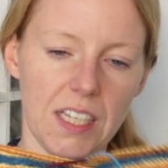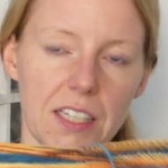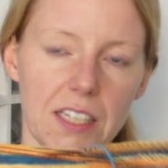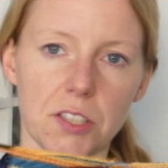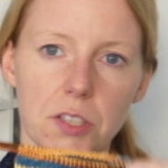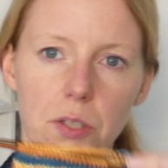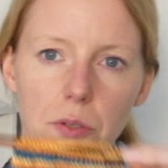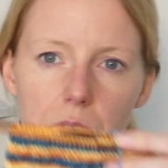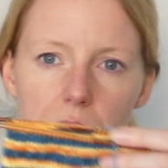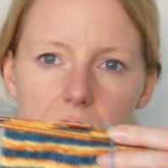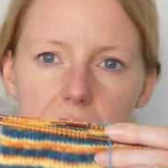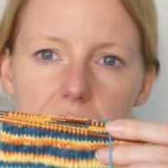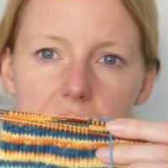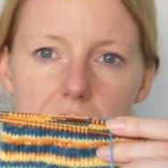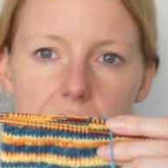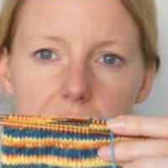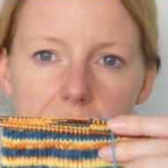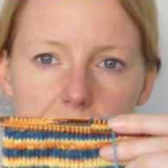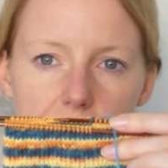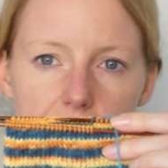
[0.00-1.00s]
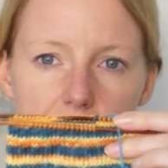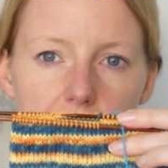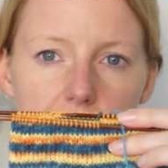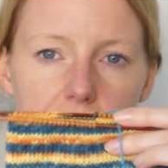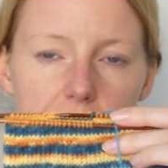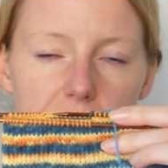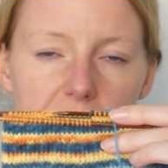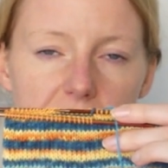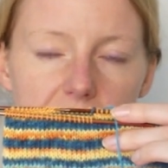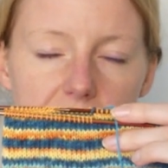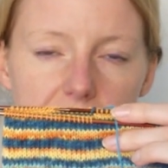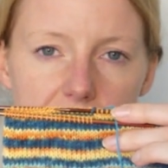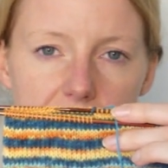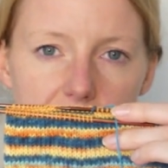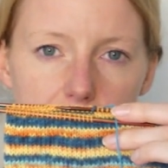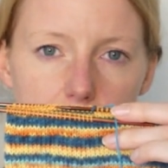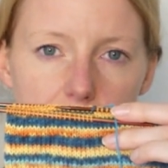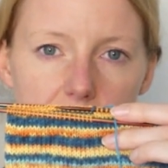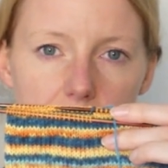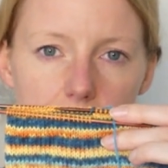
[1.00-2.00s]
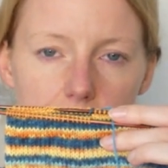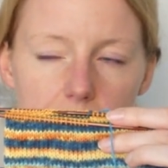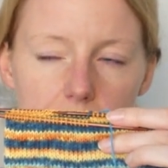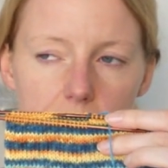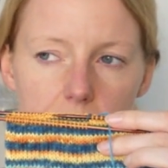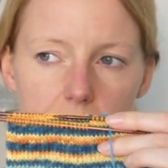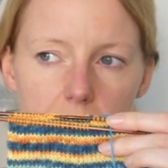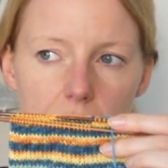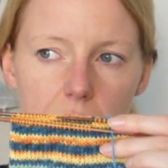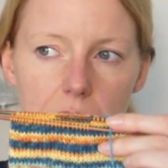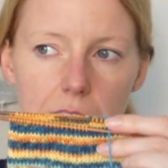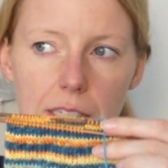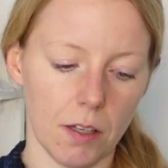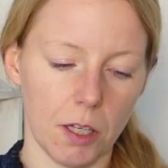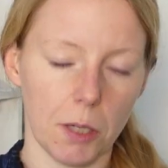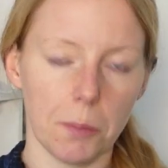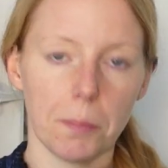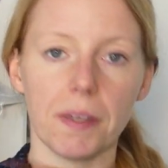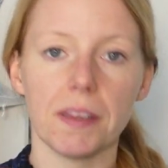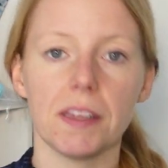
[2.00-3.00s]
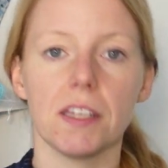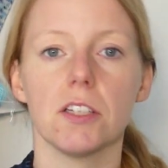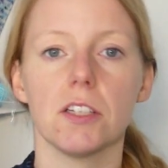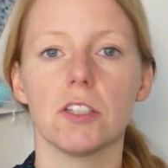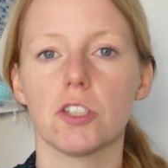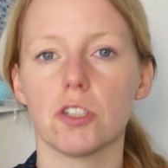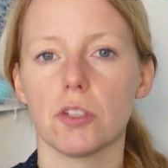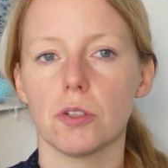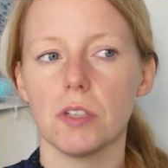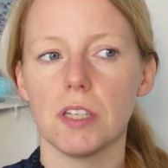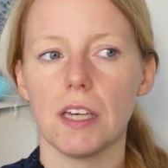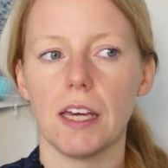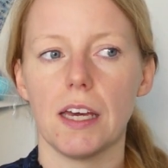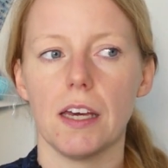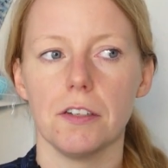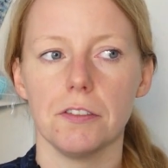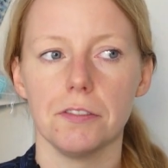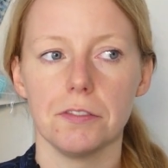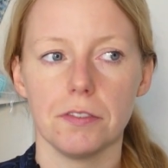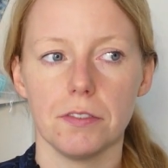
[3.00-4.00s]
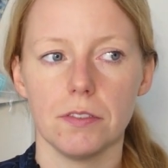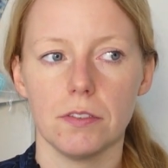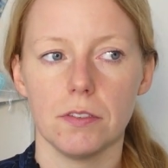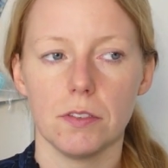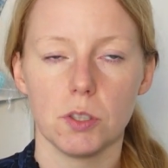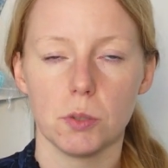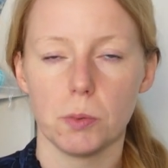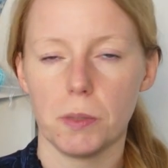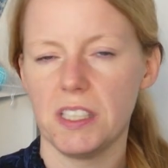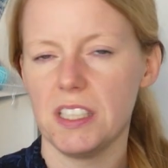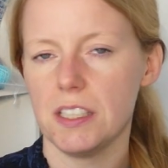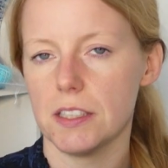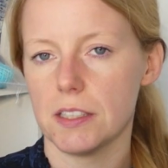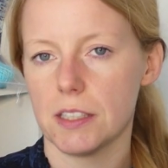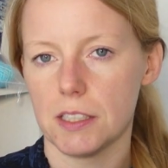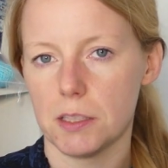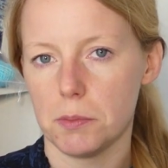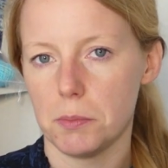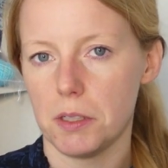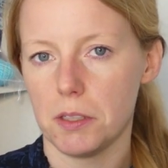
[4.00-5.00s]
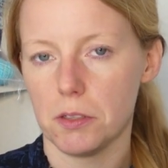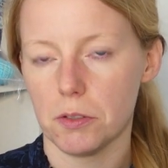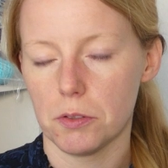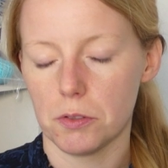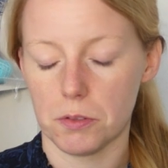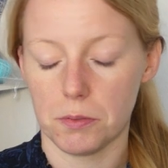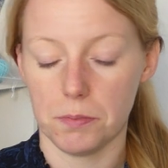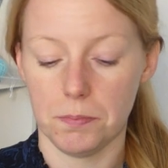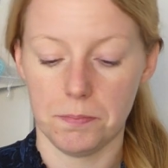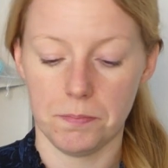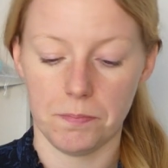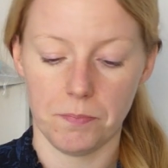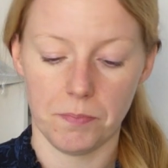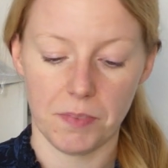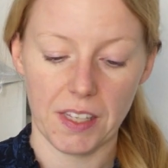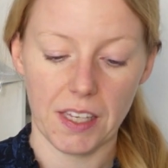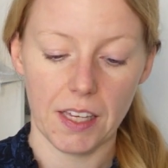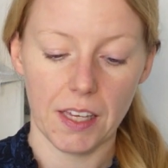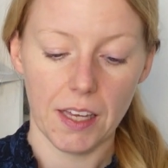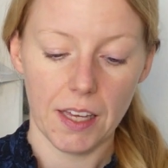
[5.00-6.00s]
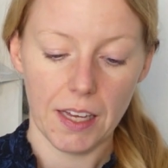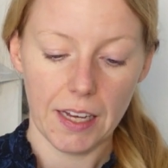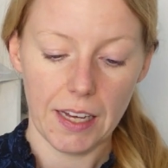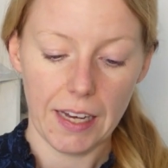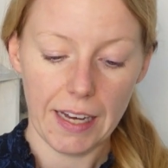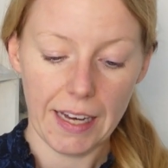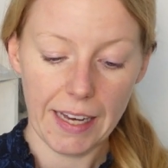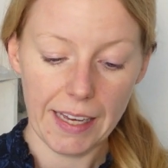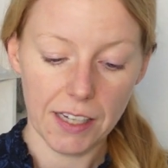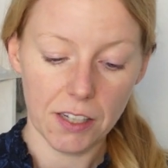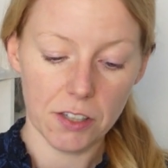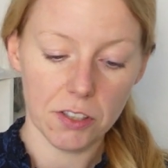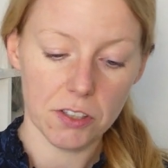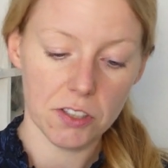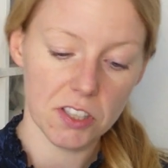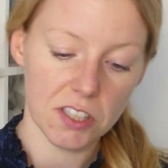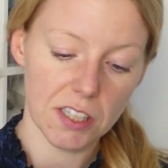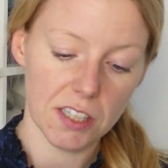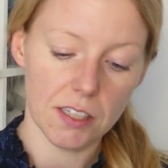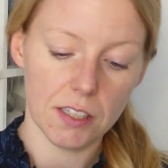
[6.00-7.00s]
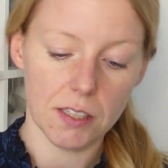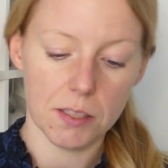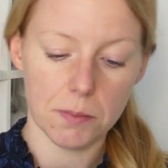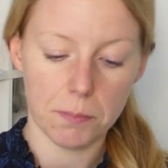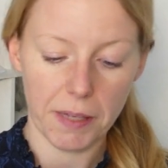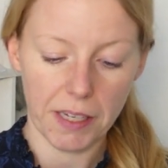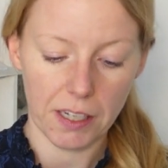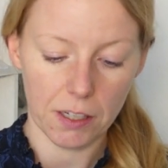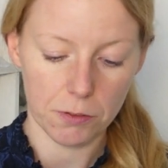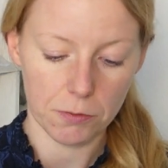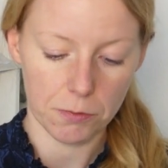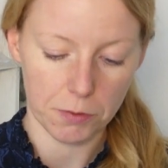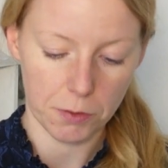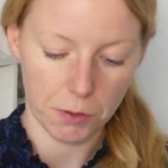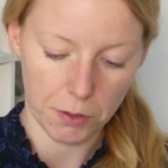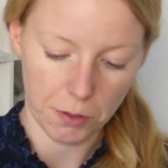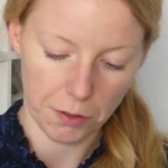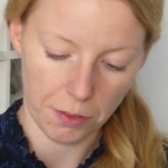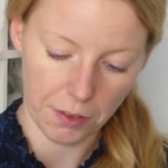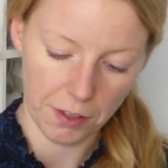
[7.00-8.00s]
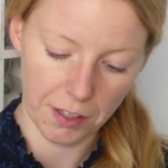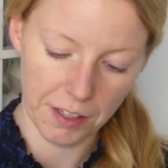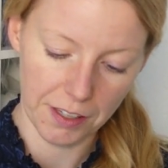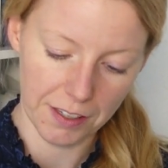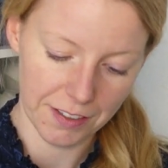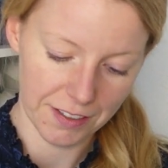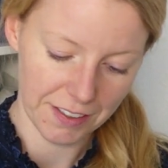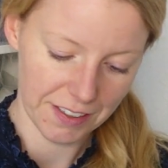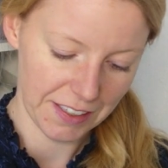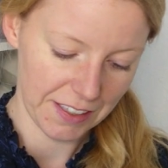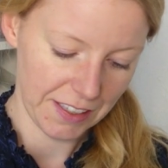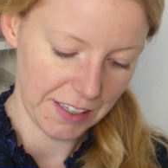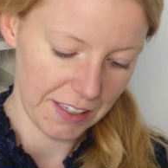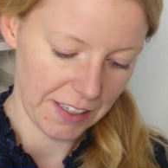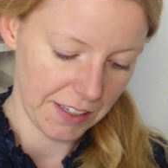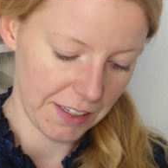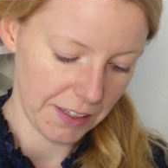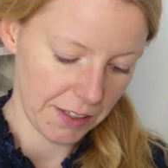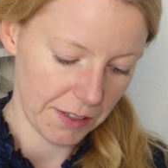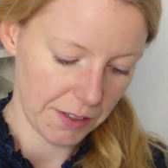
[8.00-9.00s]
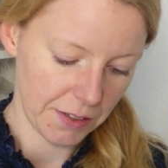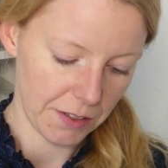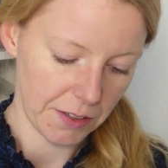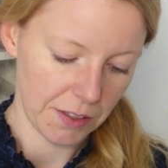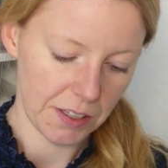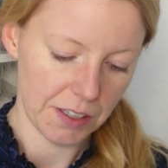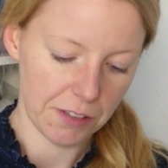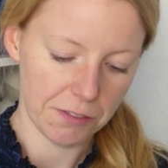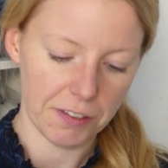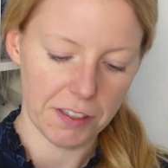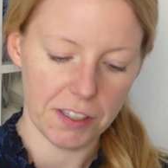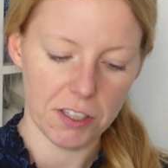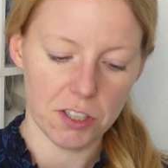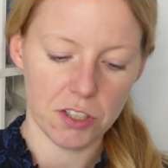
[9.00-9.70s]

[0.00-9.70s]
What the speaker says: so this is 15 centimeters, but this should have 20 centimeters. I considered back and forth if I